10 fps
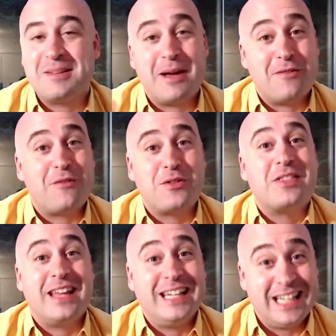They may have
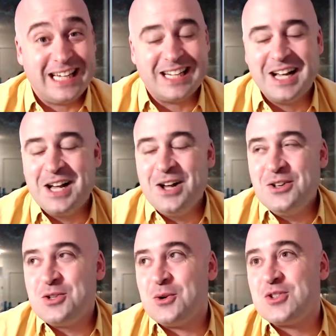everything they need to